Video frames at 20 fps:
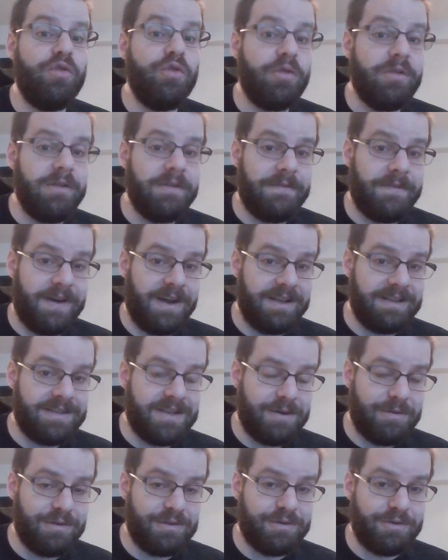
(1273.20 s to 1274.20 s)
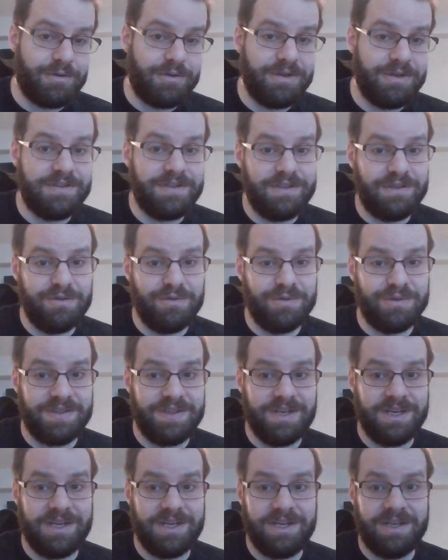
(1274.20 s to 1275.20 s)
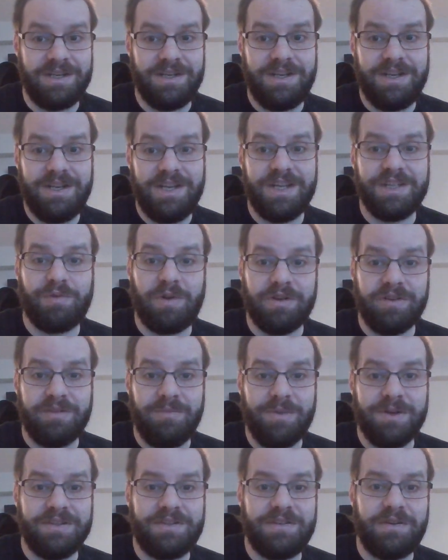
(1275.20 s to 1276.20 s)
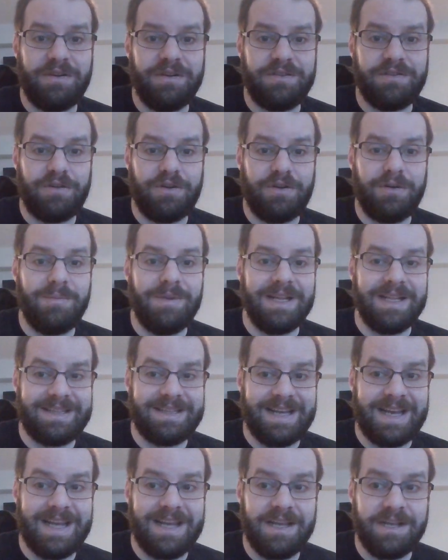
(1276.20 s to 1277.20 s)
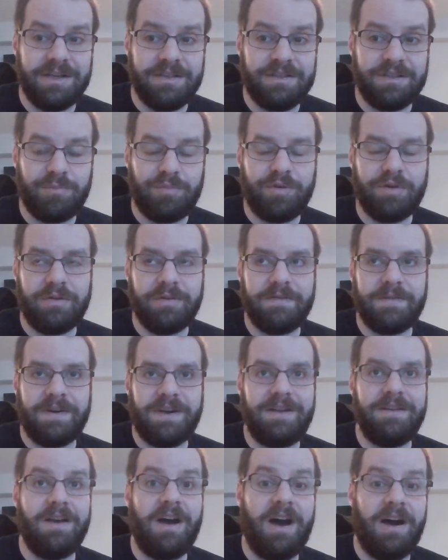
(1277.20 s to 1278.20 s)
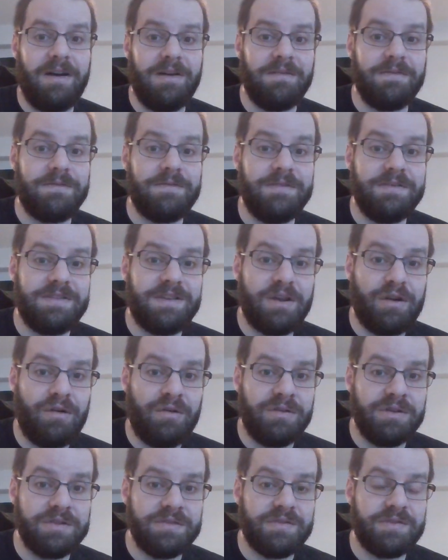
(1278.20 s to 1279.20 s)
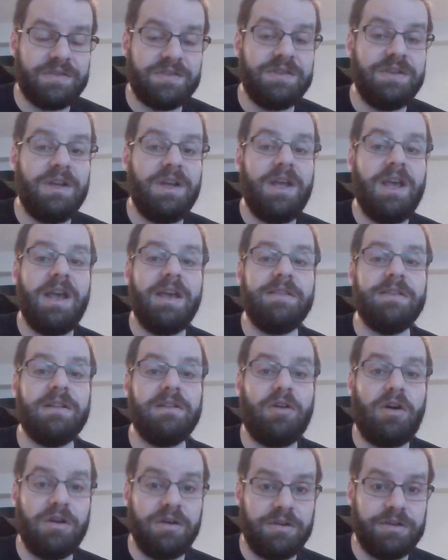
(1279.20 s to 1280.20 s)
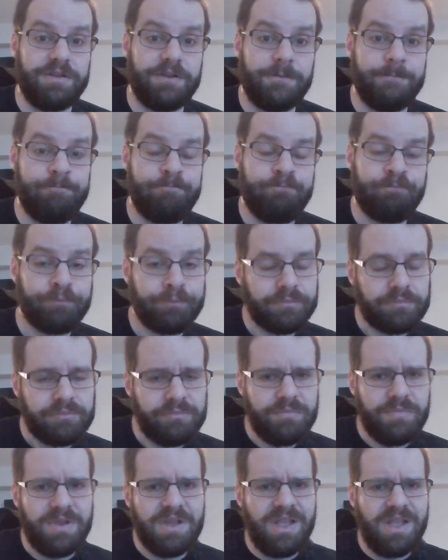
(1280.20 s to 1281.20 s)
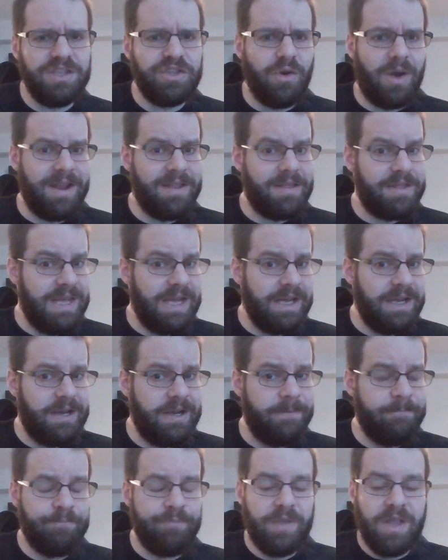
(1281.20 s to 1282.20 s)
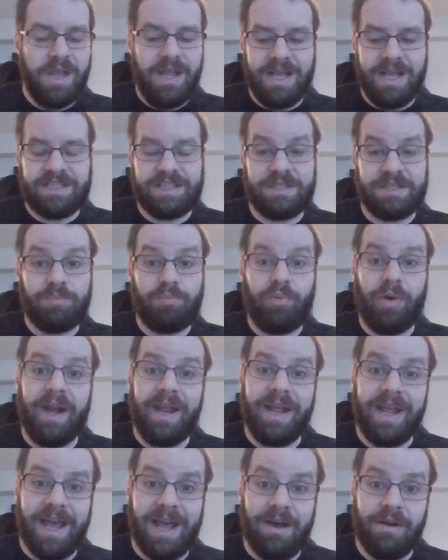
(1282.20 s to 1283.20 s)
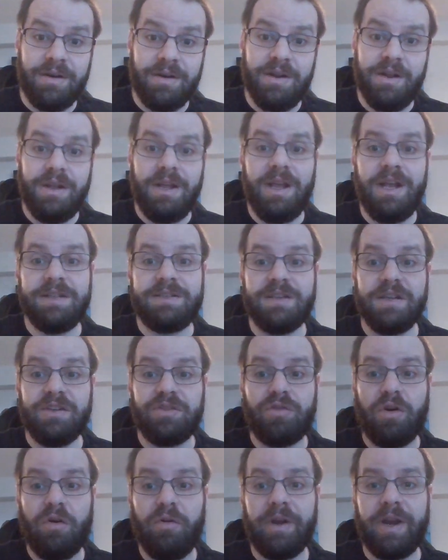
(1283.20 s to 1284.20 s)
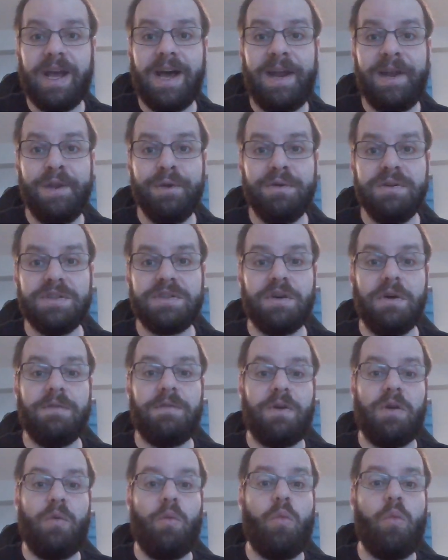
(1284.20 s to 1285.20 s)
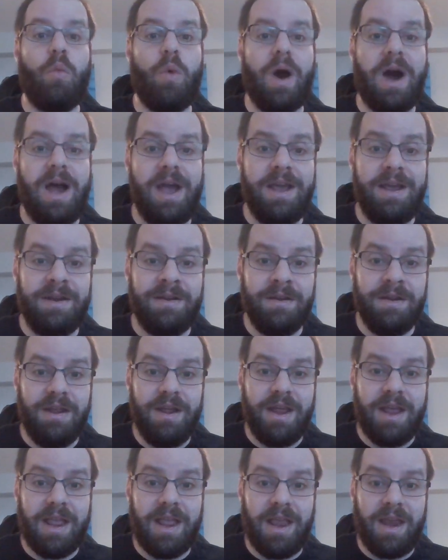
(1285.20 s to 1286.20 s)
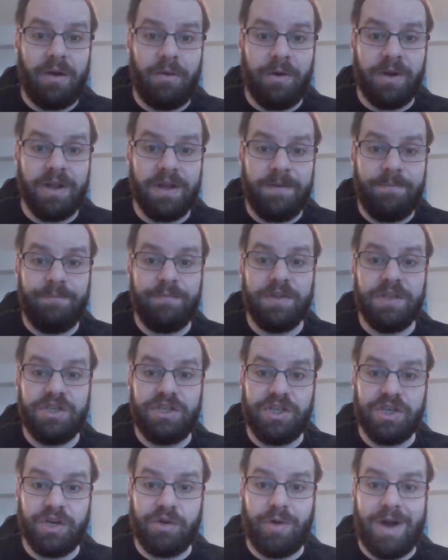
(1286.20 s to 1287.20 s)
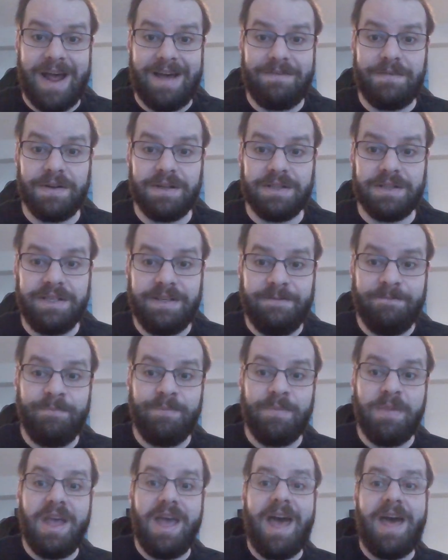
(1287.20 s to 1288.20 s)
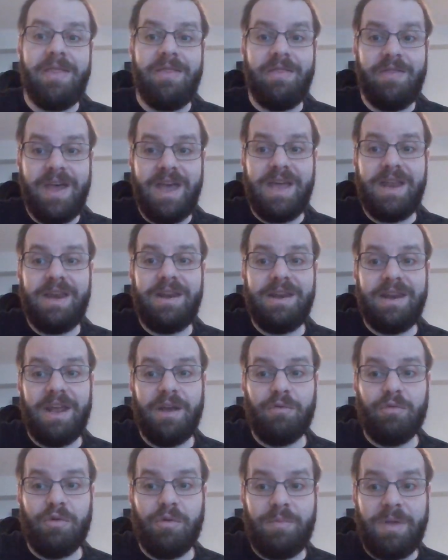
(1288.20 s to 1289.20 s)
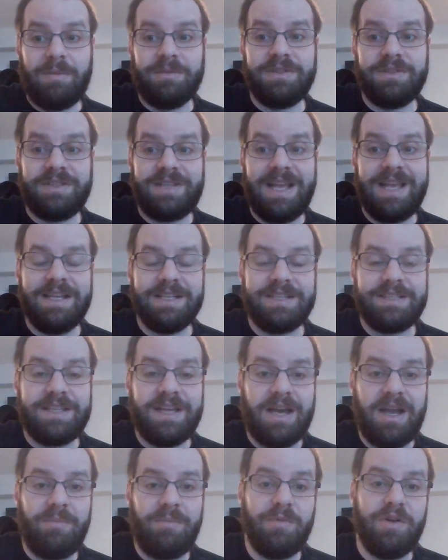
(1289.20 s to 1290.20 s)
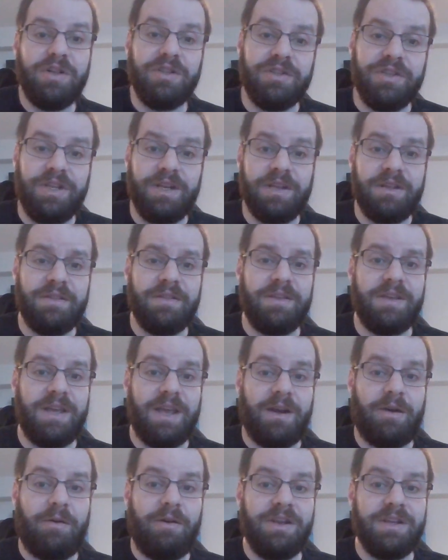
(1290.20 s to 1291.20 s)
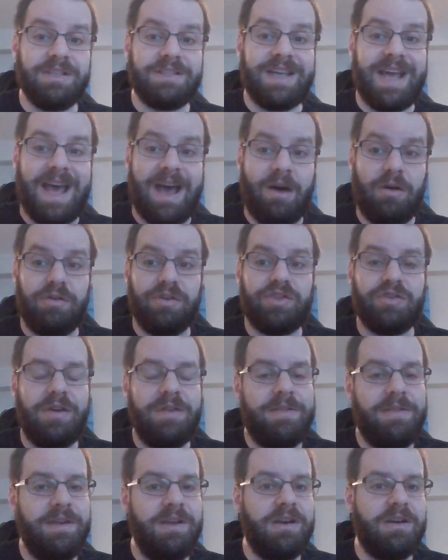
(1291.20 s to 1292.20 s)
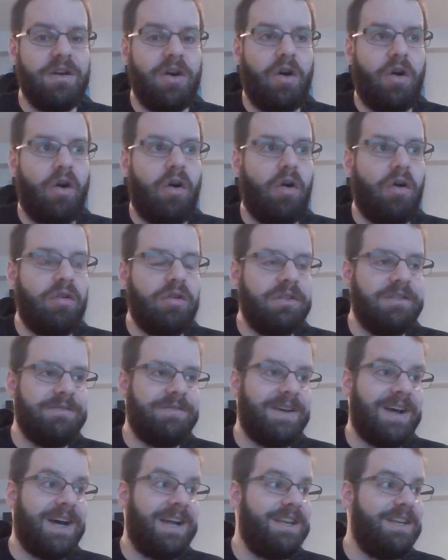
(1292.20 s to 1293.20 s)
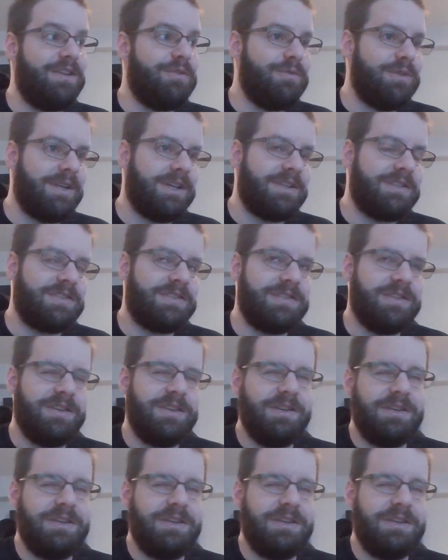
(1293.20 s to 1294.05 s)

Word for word: purify territory, to use the Israeli military term, "lit letahail, to purify, of terrorists in the longer term. And so I think it's spreading out its control in Khan Yunis over a wide area geographically and then it will be able to take its time cleaning the areas out. So I think all of Khan Yunis,